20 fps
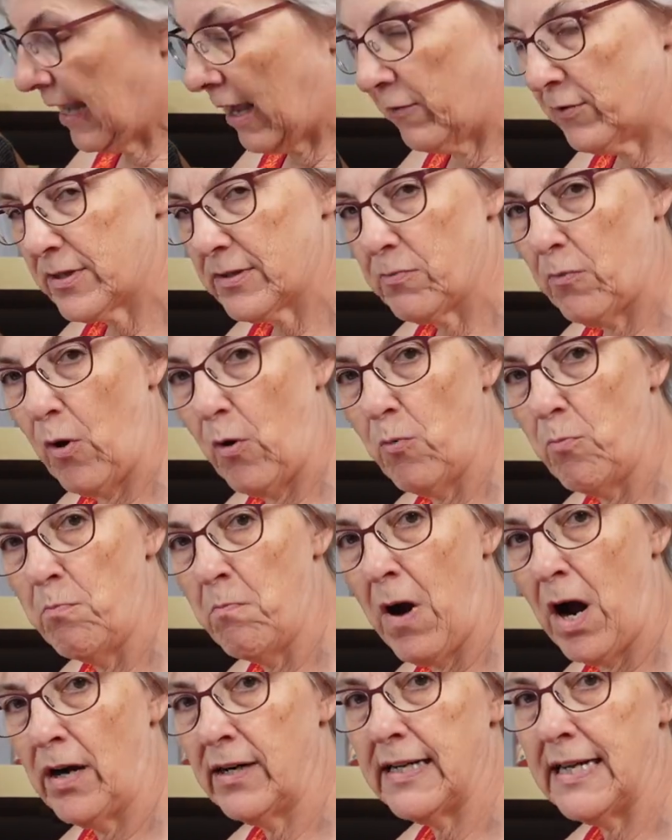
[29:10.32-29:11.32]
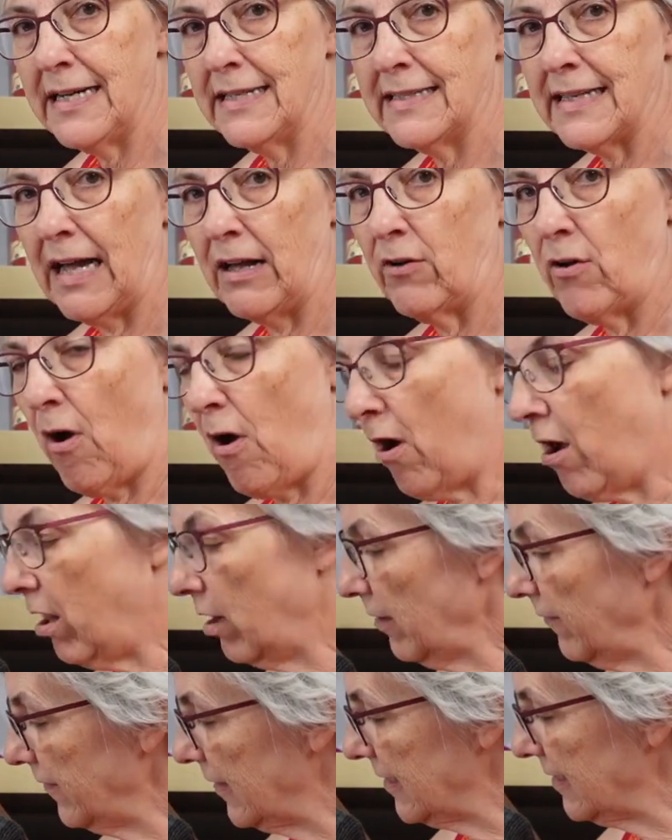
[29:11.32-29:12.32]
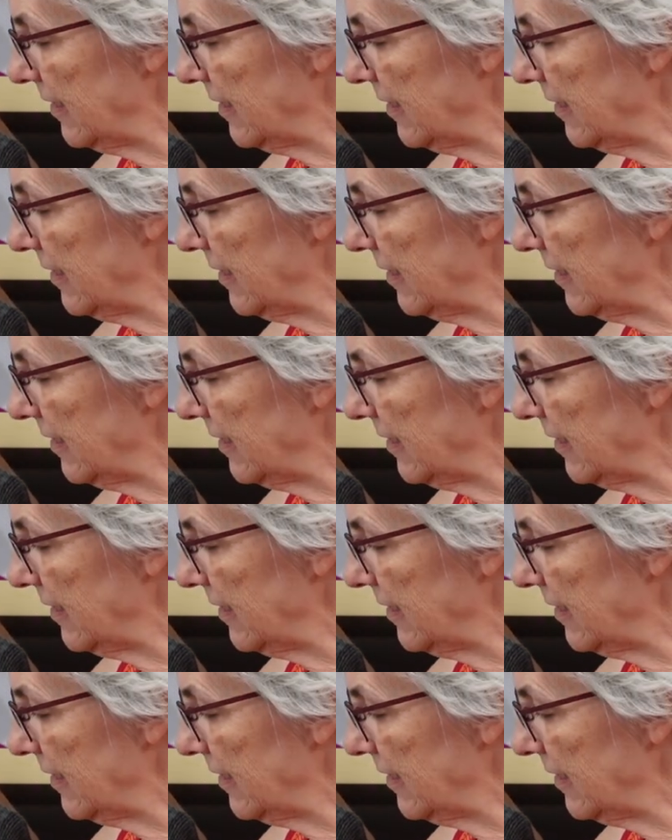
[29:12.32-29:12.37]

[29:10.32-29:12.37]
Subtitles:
I was marking down all of the